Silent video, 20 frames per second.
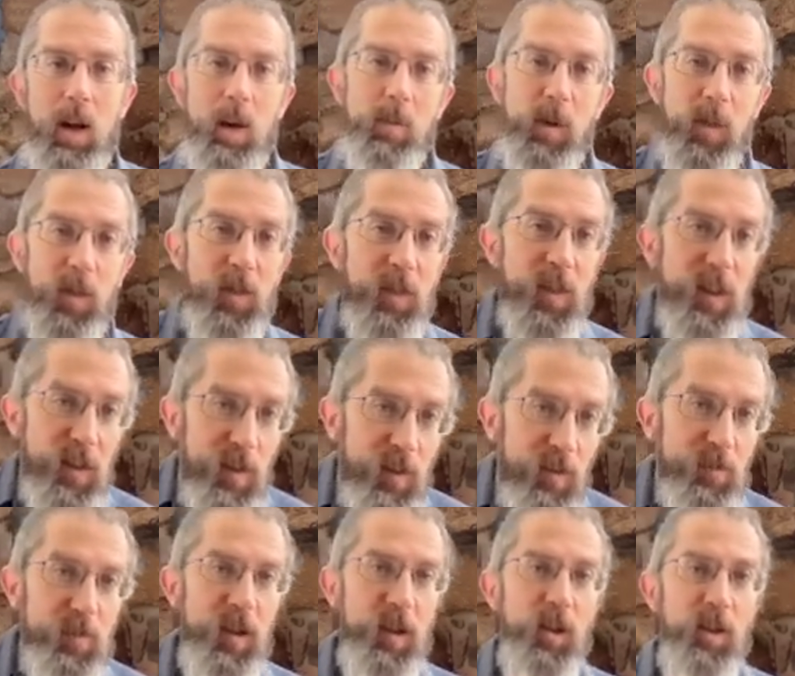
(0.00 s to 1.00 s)
But this
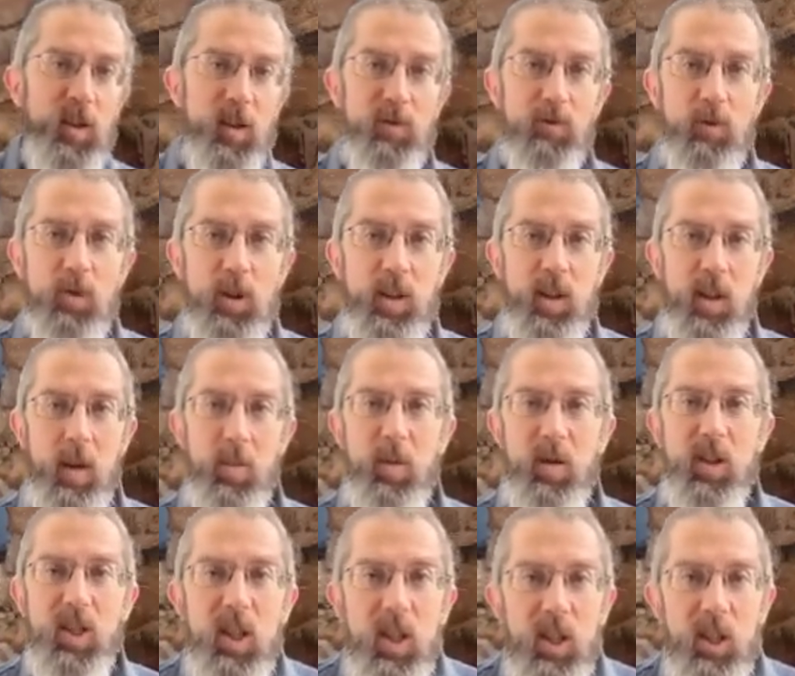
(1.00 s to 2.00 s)
mill is rooted in a
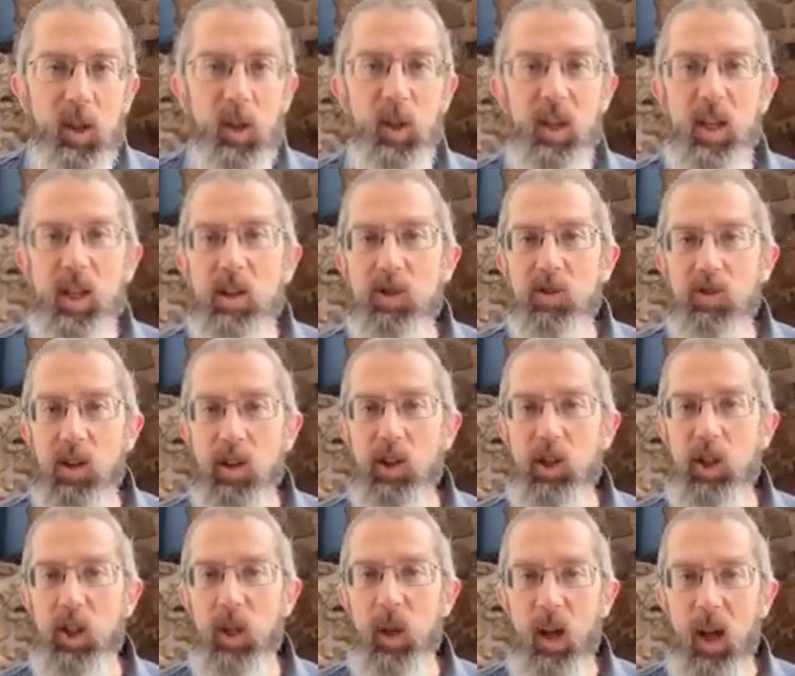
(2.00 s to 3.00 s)
particularly interesting
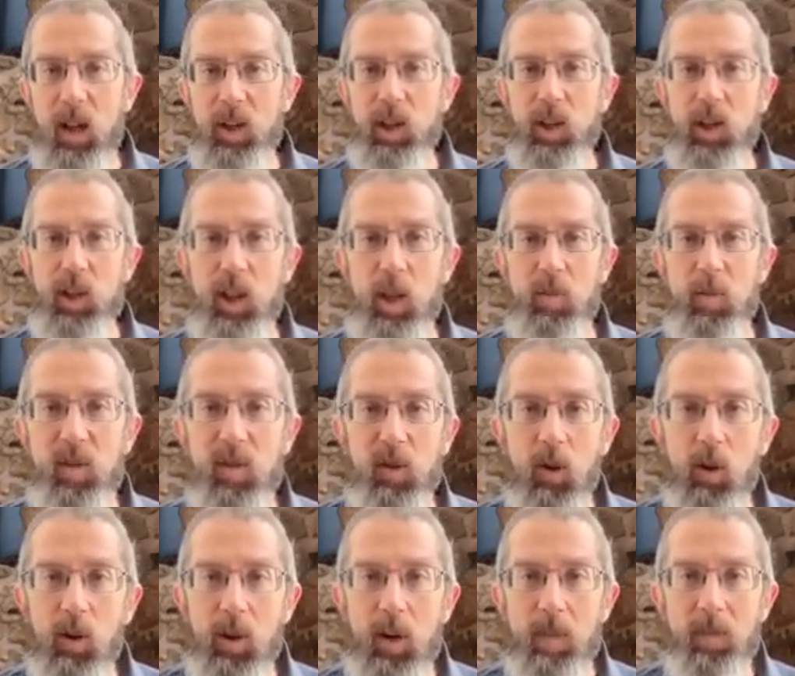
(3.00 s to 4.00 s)
geologic and human
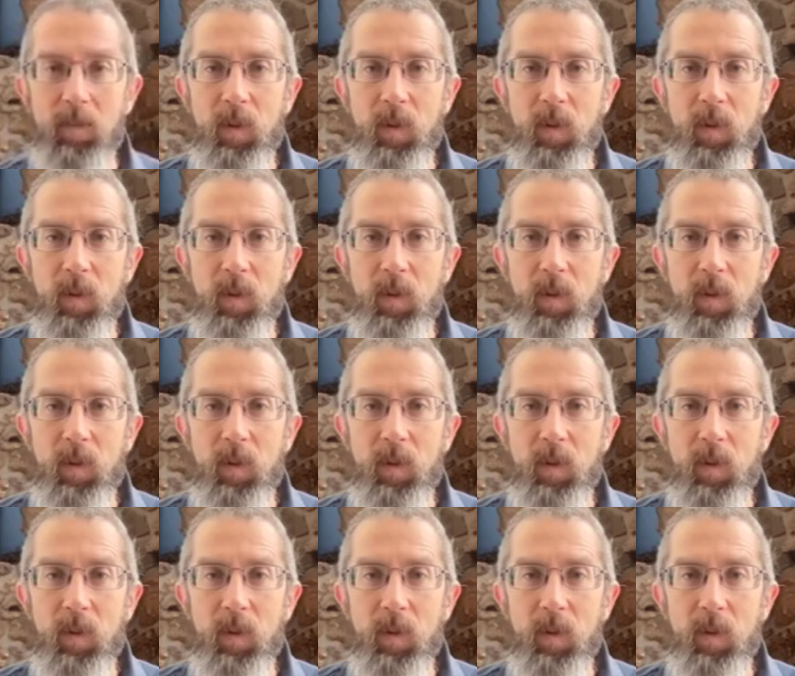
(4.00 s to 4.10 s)
story.